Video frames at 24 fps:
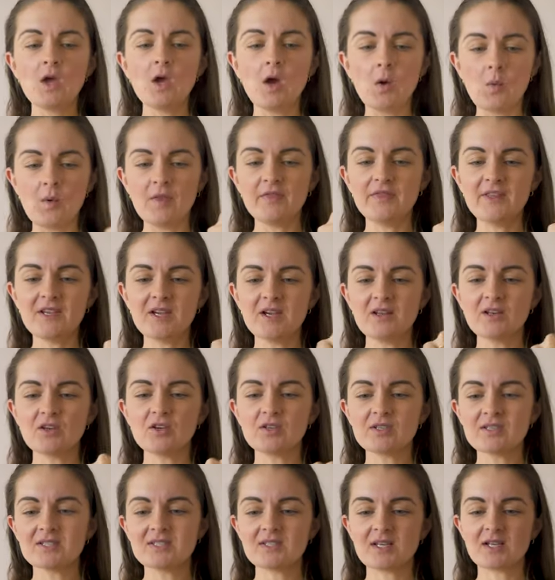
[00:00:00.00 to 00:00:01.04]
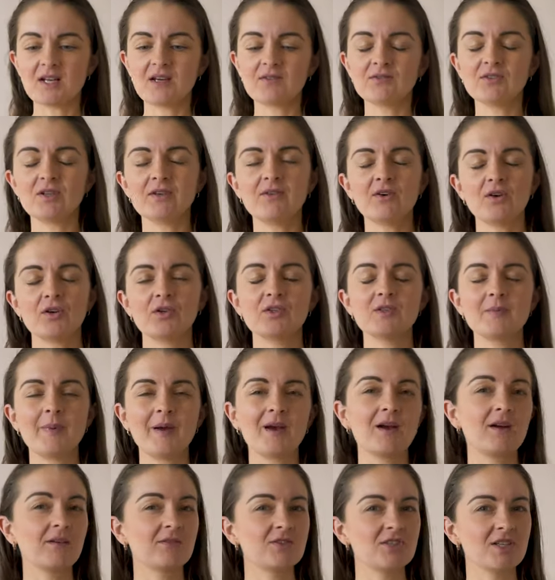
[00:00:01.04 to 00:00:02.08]
One thing I noticed, and I've never owned a
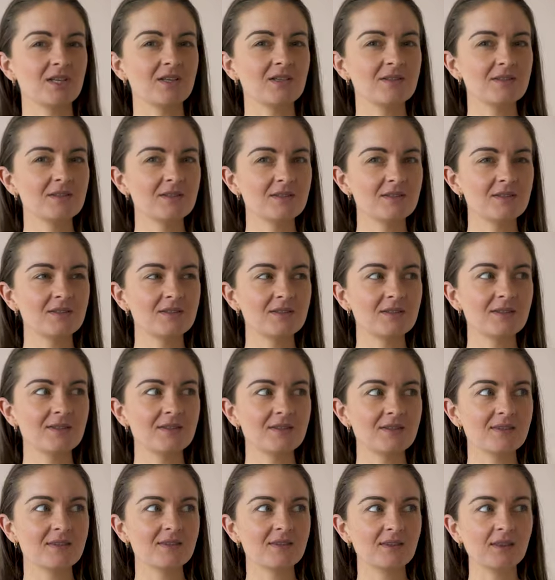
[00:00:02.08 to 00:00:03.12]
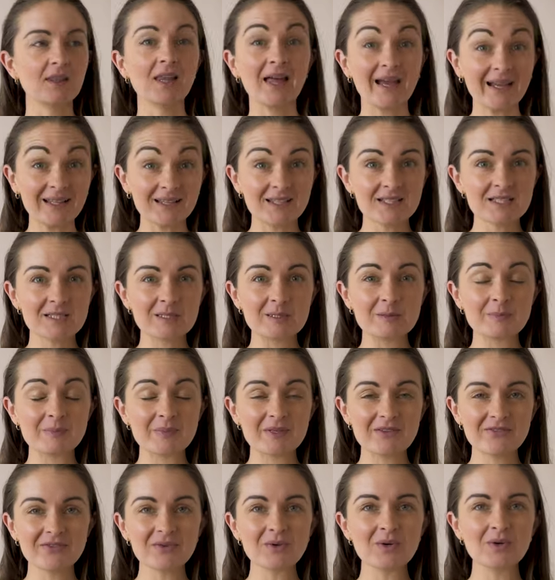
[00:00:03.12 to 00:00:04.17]
pair of jeans like this
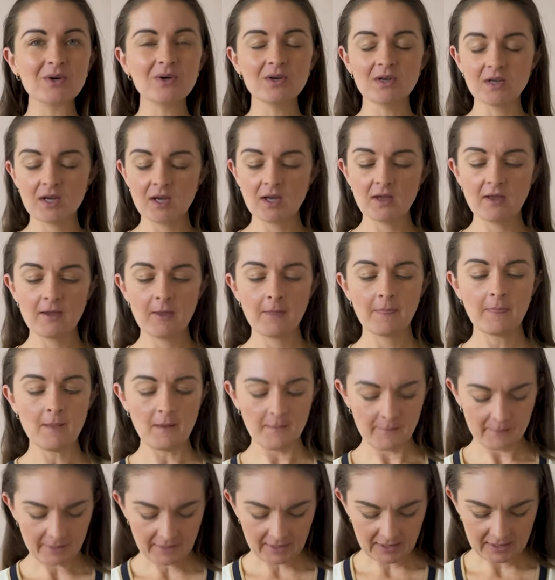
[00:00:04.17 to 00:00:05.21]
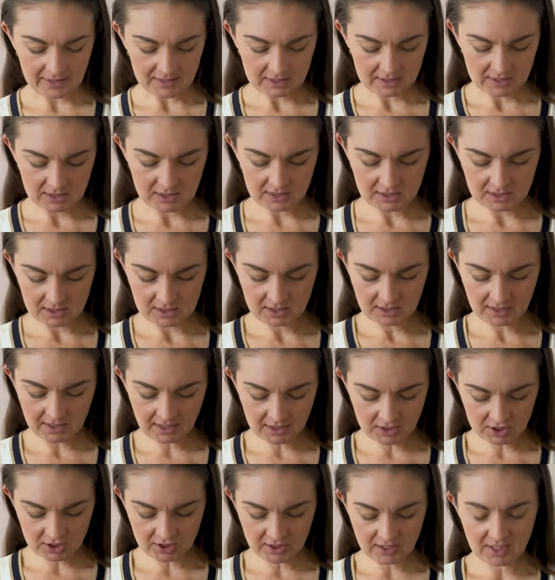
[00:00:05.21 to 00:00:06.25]
before, but they
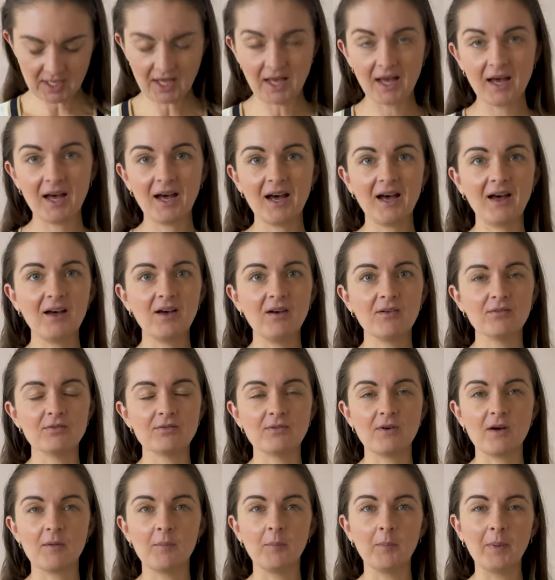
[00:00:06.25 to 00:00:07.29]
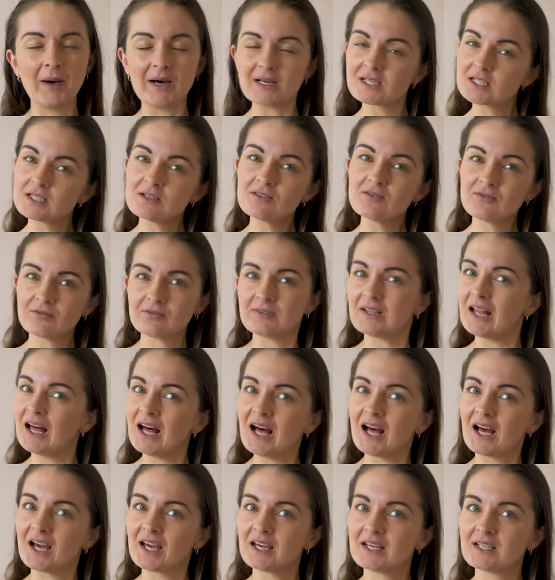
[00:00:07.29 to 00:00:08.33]
actually have a button
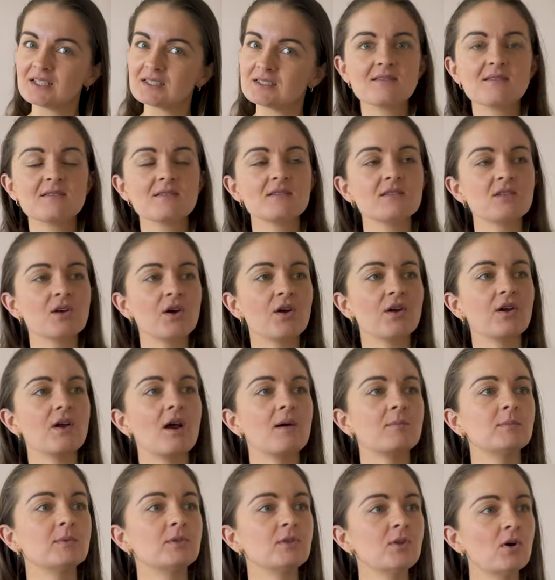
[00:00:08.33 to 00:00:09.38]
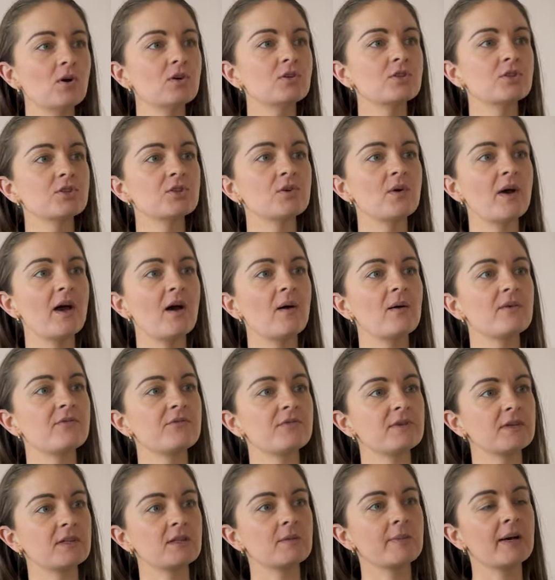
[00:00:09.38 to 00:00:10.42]
fly. So I'm not sure how I
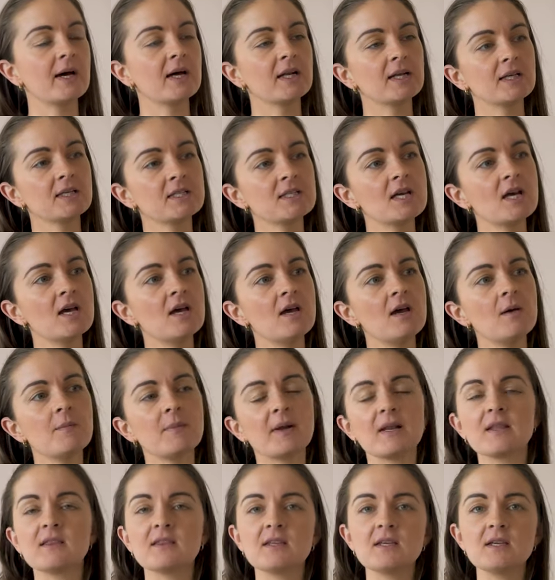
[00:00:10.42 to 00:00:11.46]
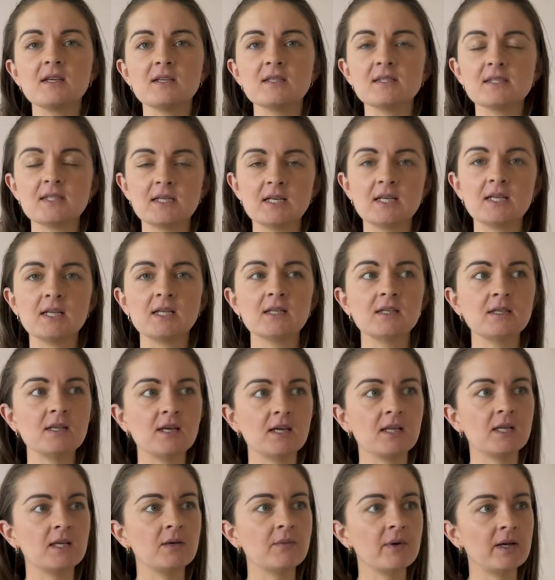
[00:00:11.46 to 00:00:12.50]
feel about it, but I think it's hidden
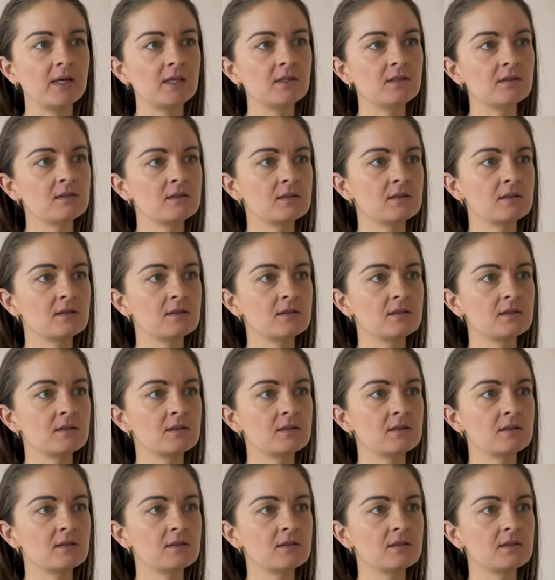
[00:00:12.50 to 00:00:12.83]
anyway.